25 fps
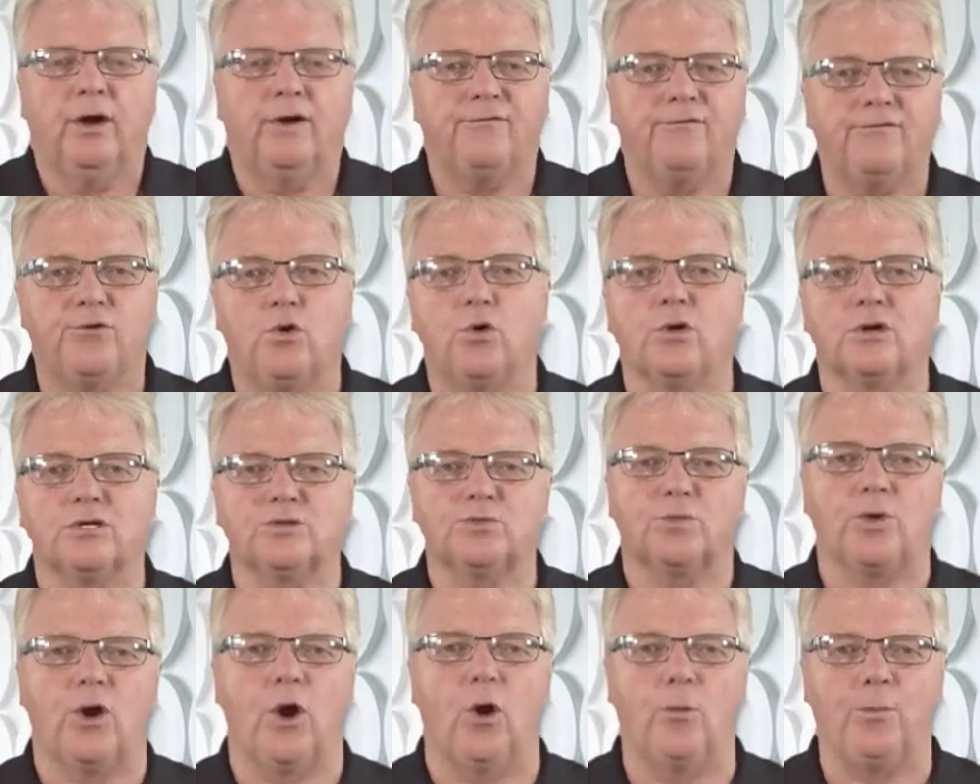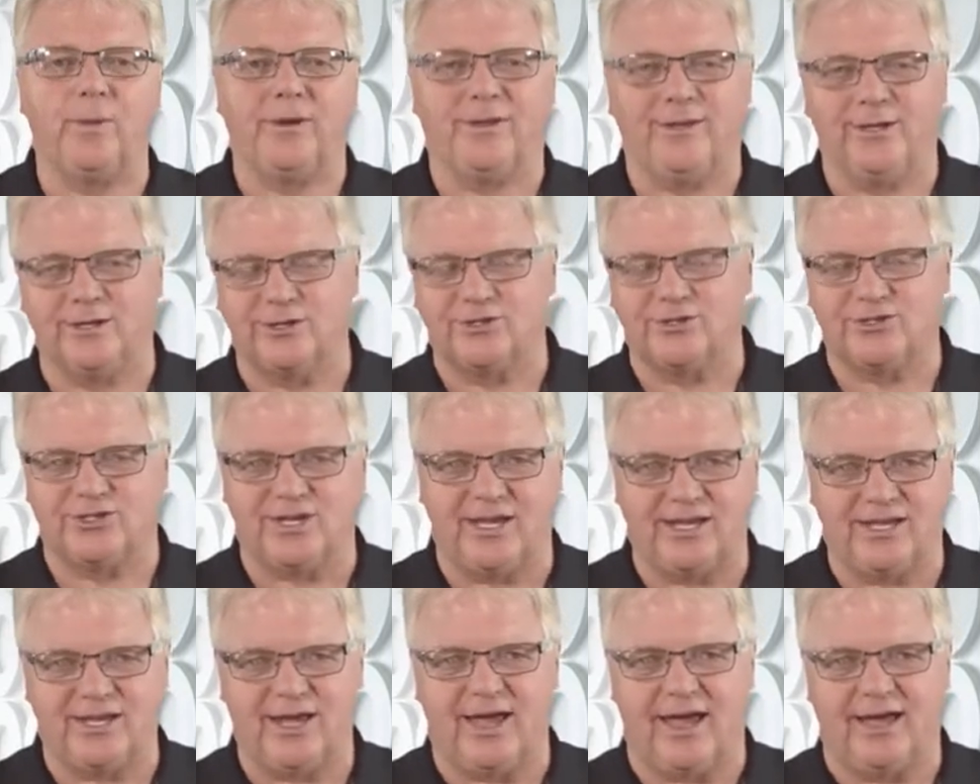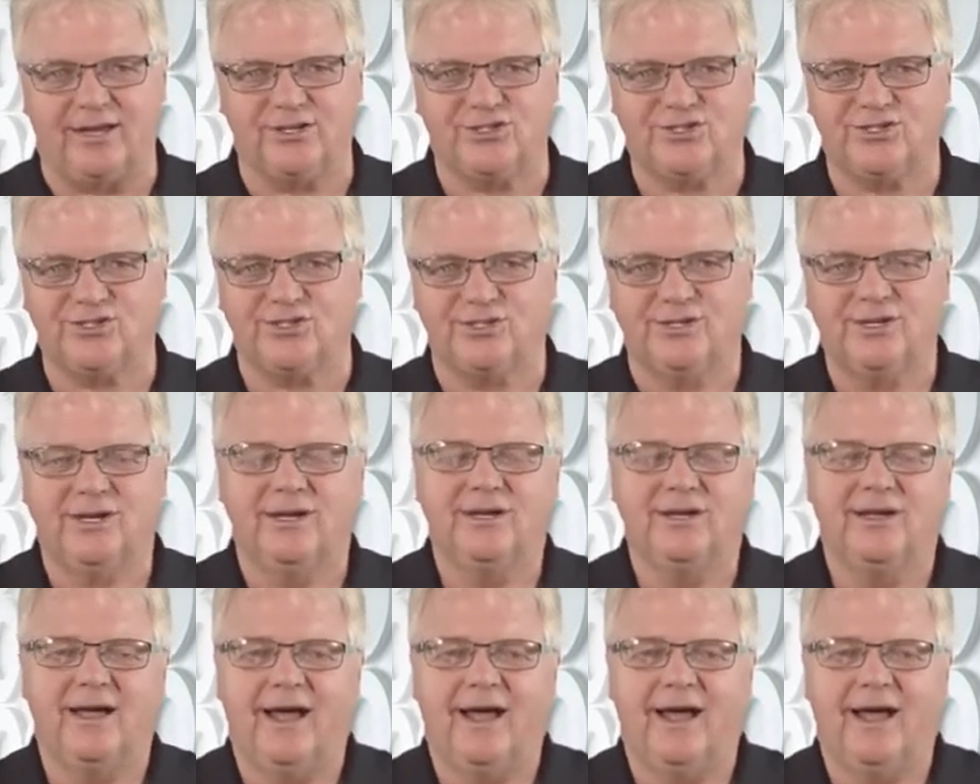Of course, we're hoping they'll say yes.